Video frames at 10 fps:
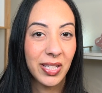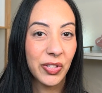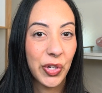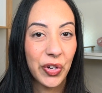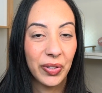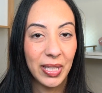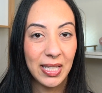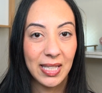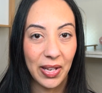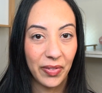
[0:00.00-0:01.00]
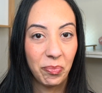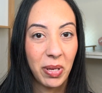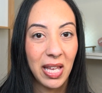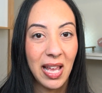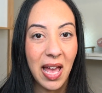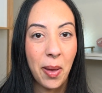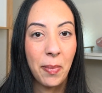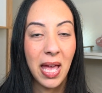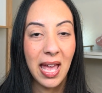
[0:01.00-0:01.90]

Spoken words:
It's currently 7 p.m.